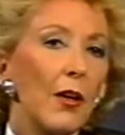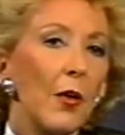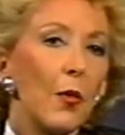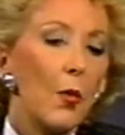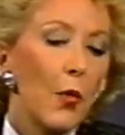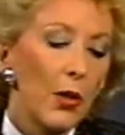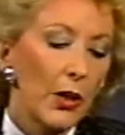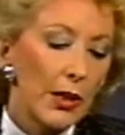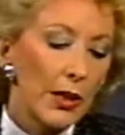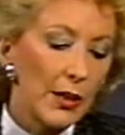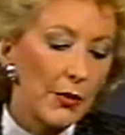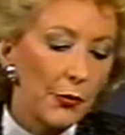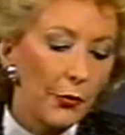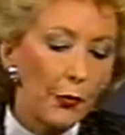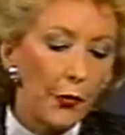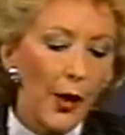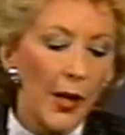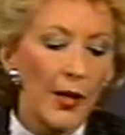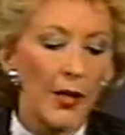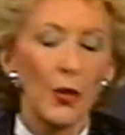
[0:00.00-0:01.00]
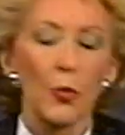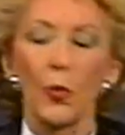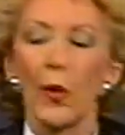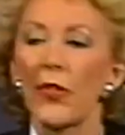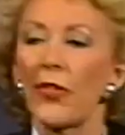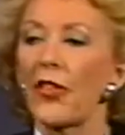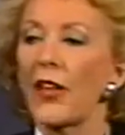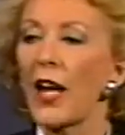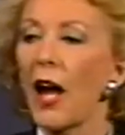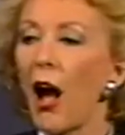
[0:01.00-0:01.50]
were confronted
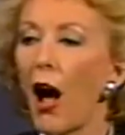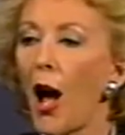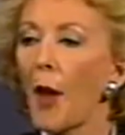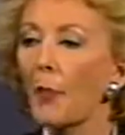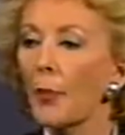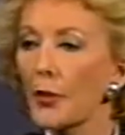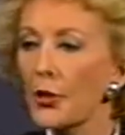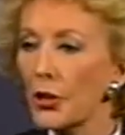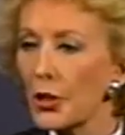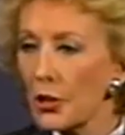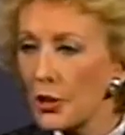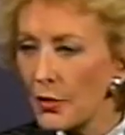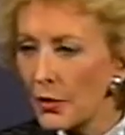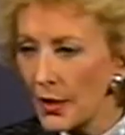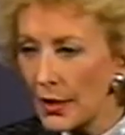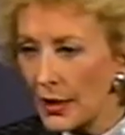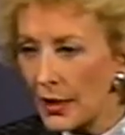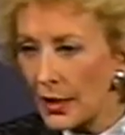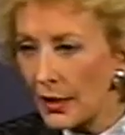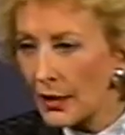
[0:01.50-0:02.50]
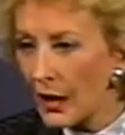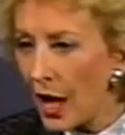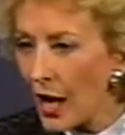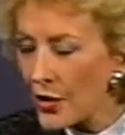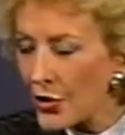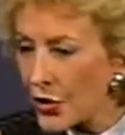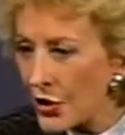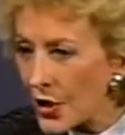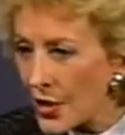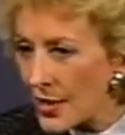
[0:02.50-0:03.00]
with the opportunity,
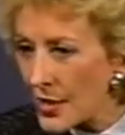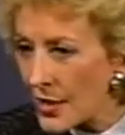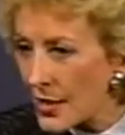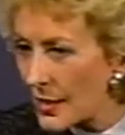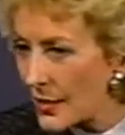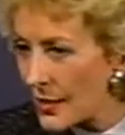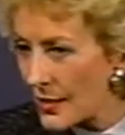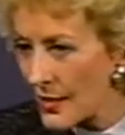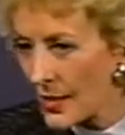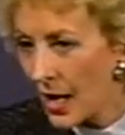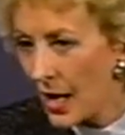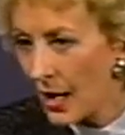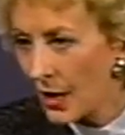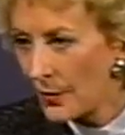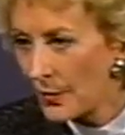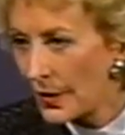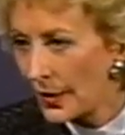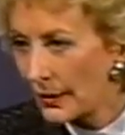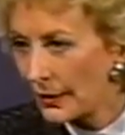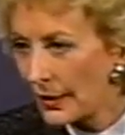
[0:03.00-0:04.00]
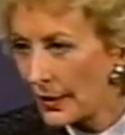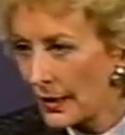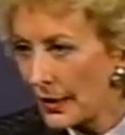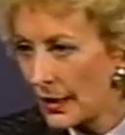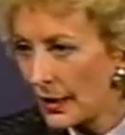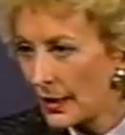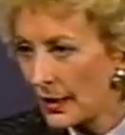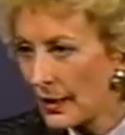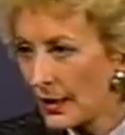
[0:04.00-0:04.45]
not just the desirability,